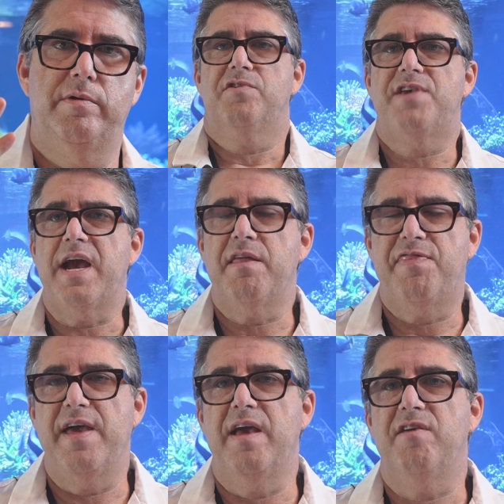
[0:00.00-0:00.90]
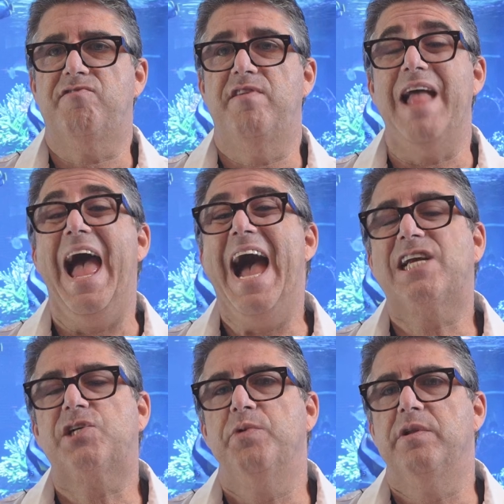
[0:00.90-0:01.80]
Second thing is the
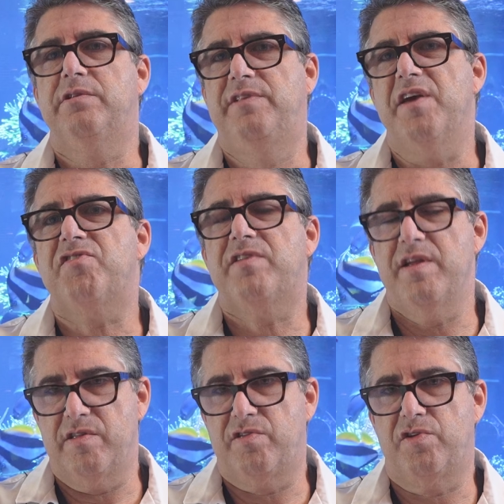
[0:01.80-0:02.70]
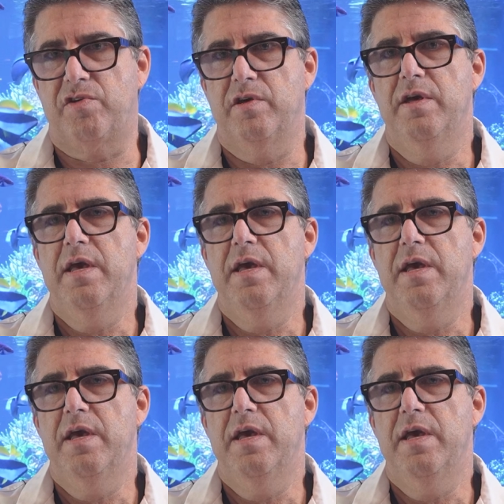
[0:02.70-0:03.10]
actual distance